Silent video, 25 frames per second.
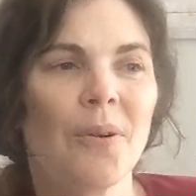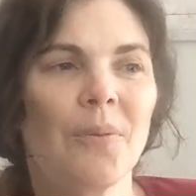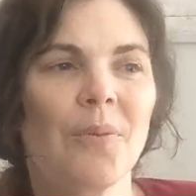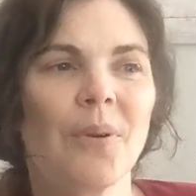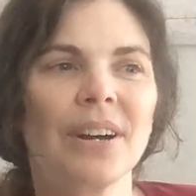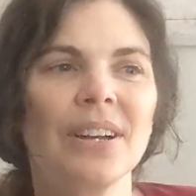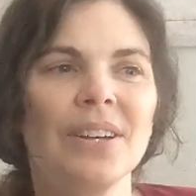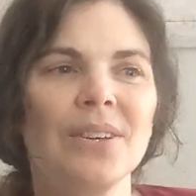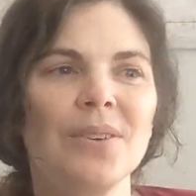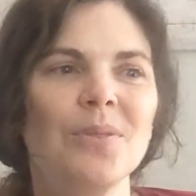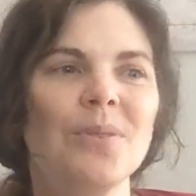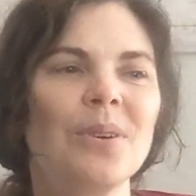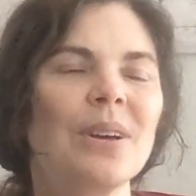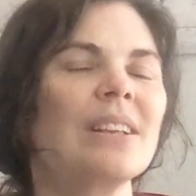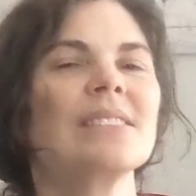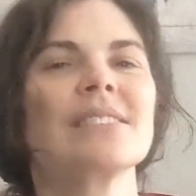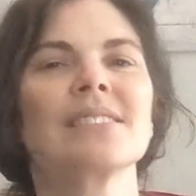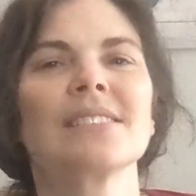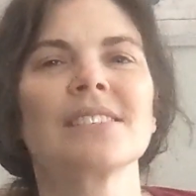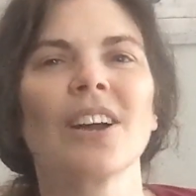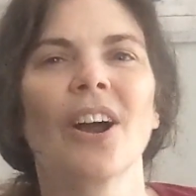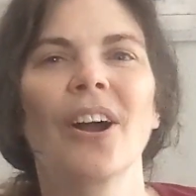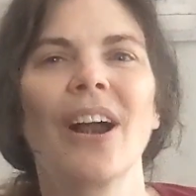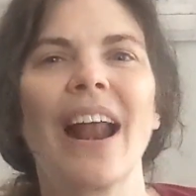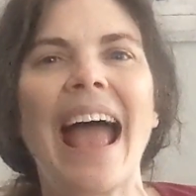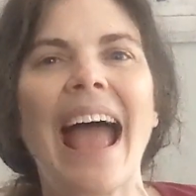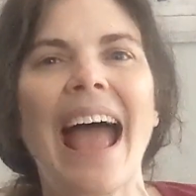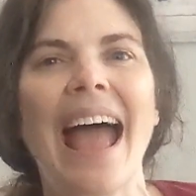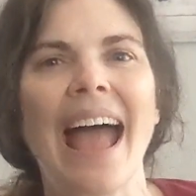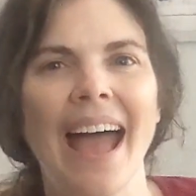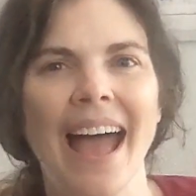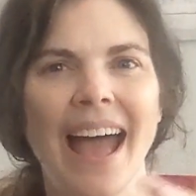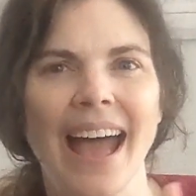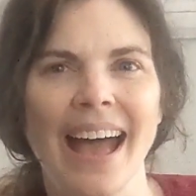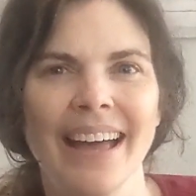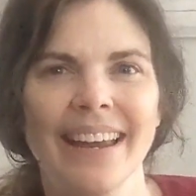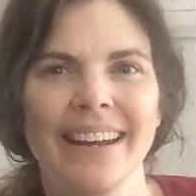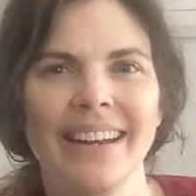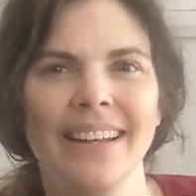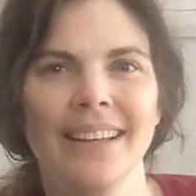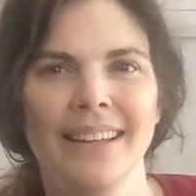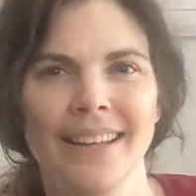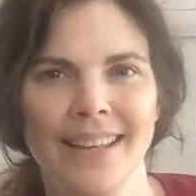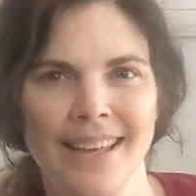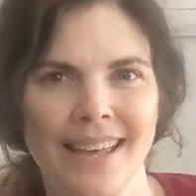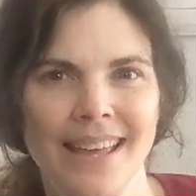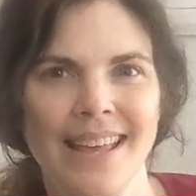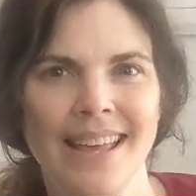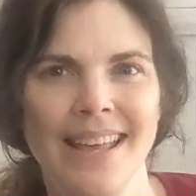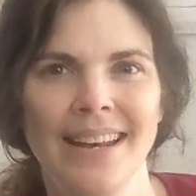where you can start adding
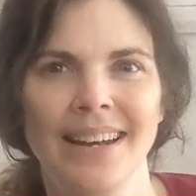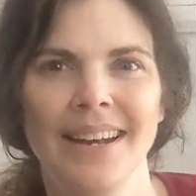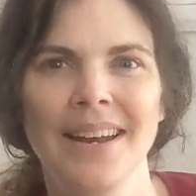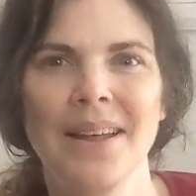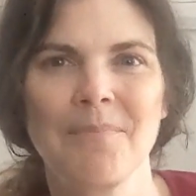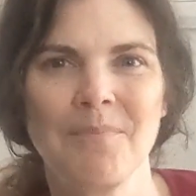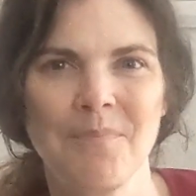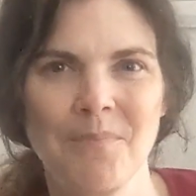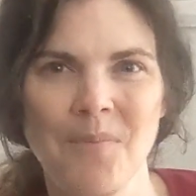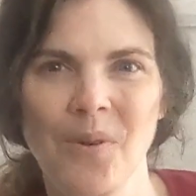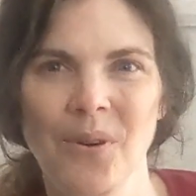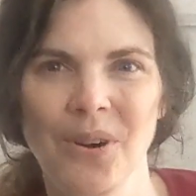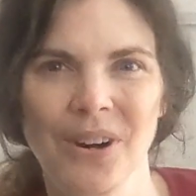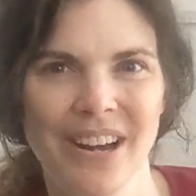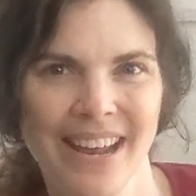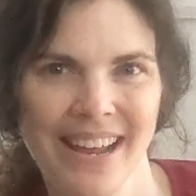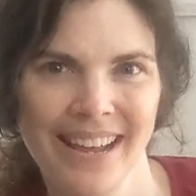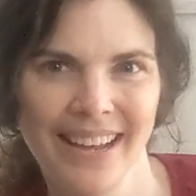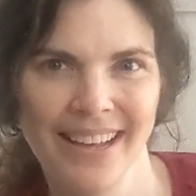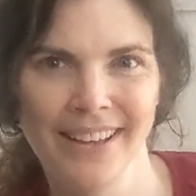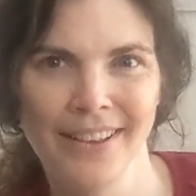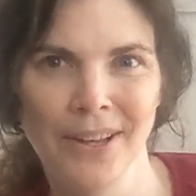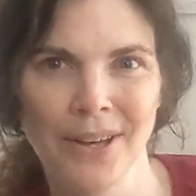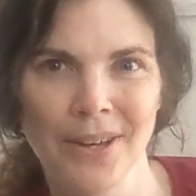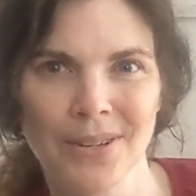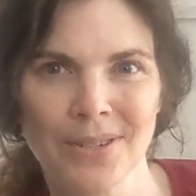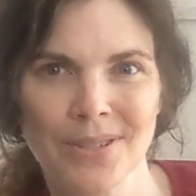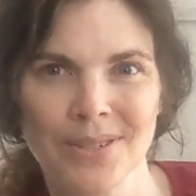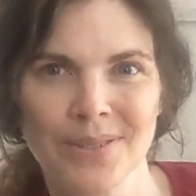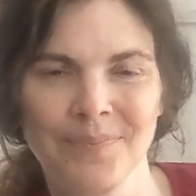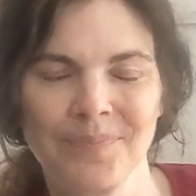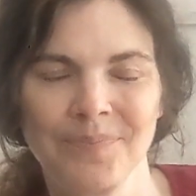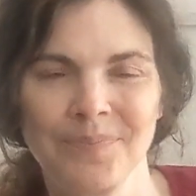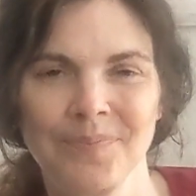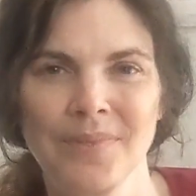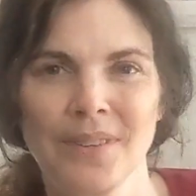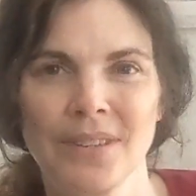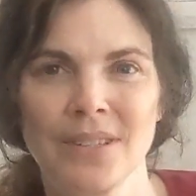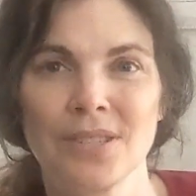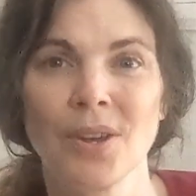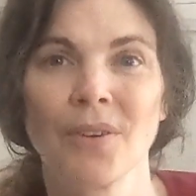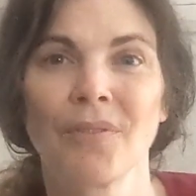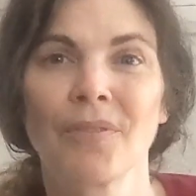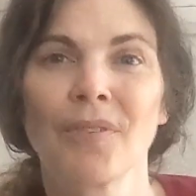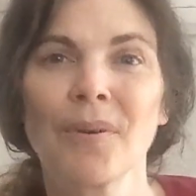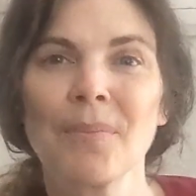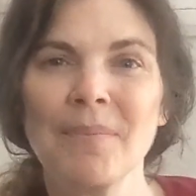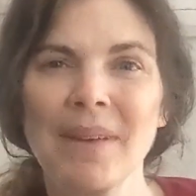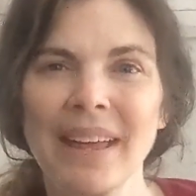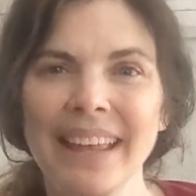in more English. So
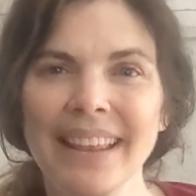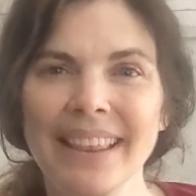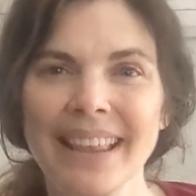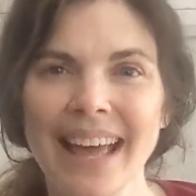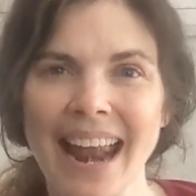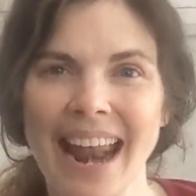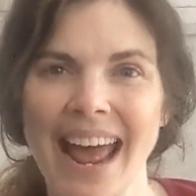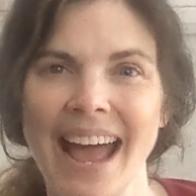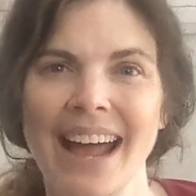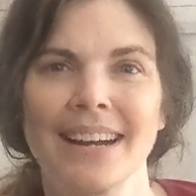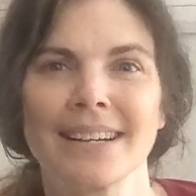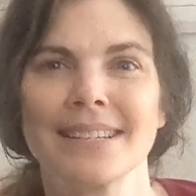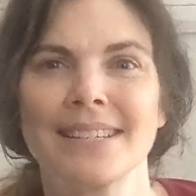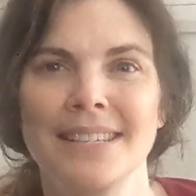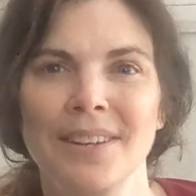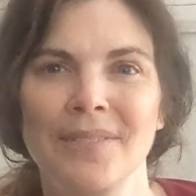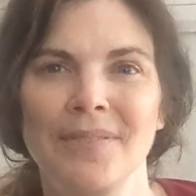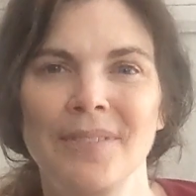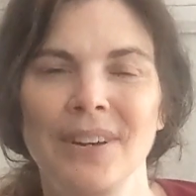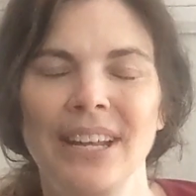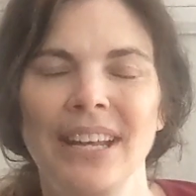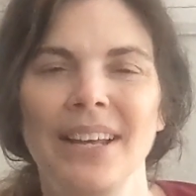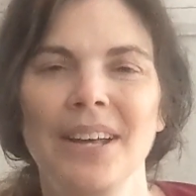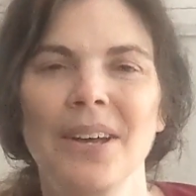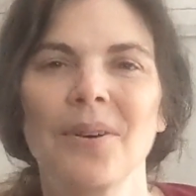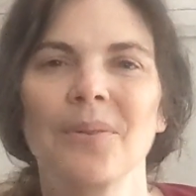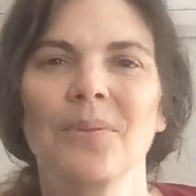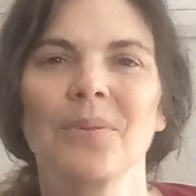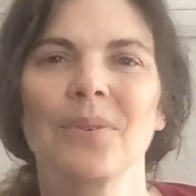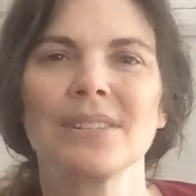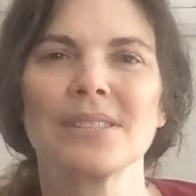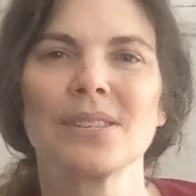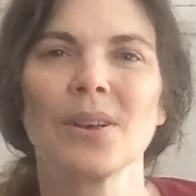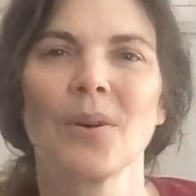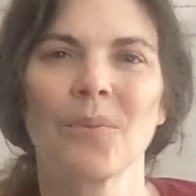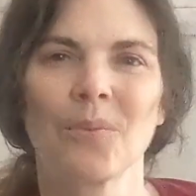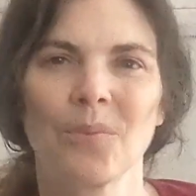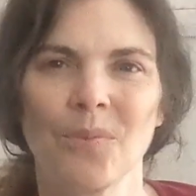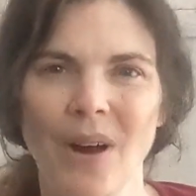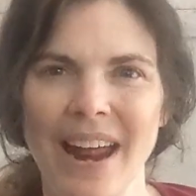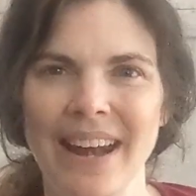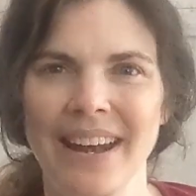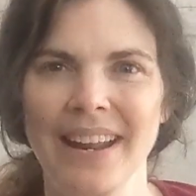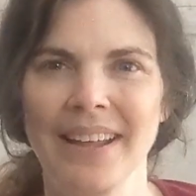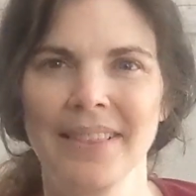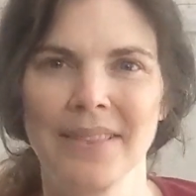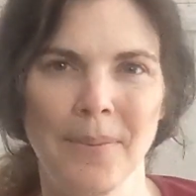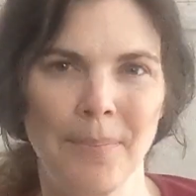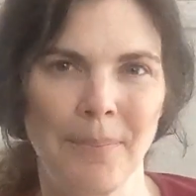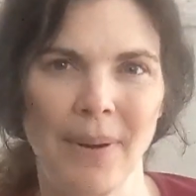for me, that activity was
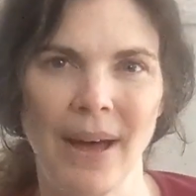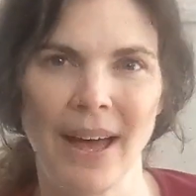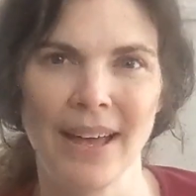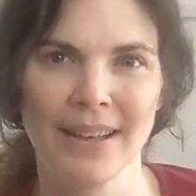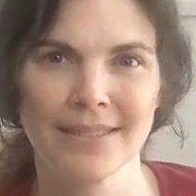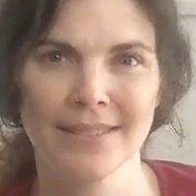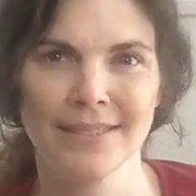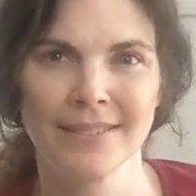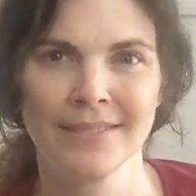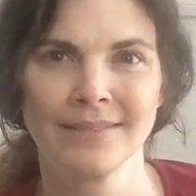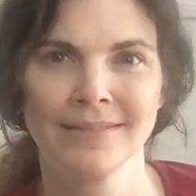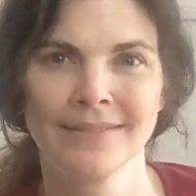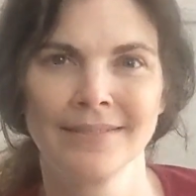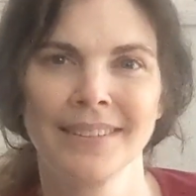riding the bus.